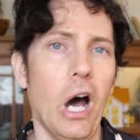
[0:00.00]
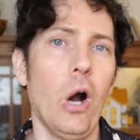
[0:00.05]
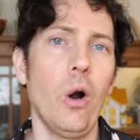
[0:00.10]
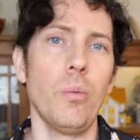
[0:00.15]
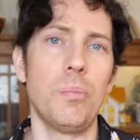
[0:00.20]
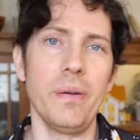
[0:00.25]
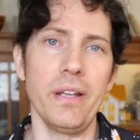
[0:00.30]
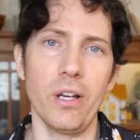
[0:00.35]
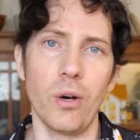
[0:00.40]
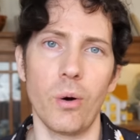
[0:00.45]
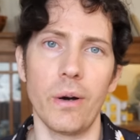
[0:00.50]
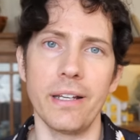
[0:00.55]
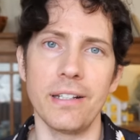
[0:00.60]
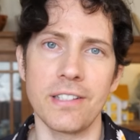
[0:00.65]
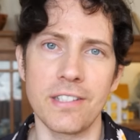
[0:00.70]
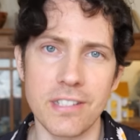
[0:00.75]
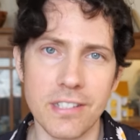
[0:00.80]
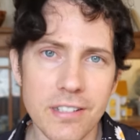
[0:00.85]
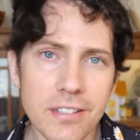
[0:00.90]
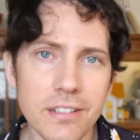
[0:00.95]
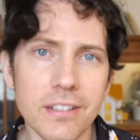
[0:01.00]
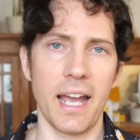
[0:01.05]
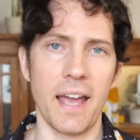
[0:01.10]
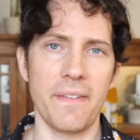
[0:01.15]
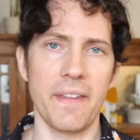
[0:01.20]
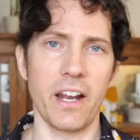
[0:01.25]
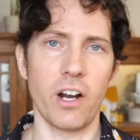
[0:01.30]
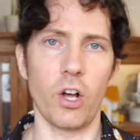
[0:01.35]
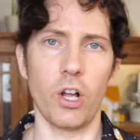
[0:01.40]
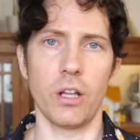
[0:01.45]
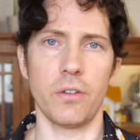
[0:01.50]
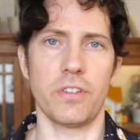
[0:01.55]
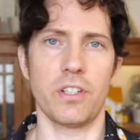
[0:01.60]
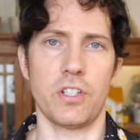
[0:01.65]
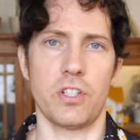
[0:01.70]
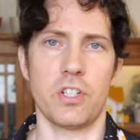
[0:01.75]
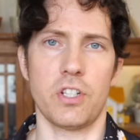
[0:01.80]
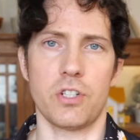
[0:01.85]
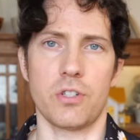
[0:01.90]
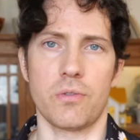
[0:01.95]
opioids. And then all of
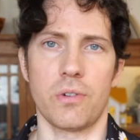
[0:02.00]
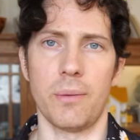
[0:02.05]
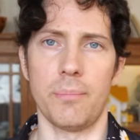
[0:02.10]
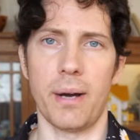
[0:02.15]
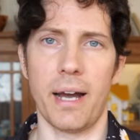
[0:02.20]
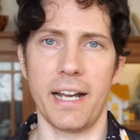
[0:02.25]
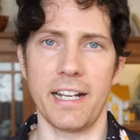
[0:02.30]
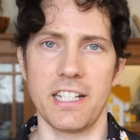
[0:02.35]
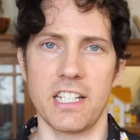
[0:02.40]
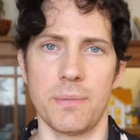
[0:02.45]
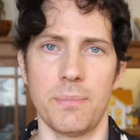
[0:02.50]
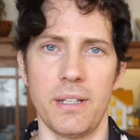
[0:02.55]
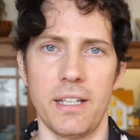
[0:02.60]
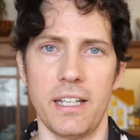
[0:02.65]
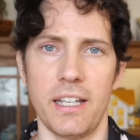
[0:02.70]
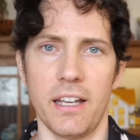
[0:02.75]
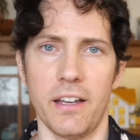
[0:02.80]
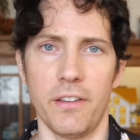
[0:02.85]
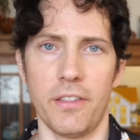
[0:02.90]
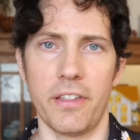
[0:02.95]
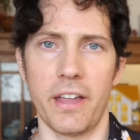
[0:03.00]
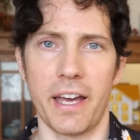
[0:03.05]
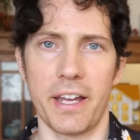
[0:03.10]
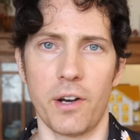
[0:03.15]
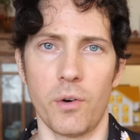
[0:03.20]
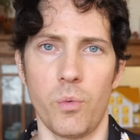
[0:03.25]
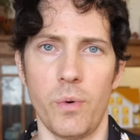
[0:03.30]
this just reminds me that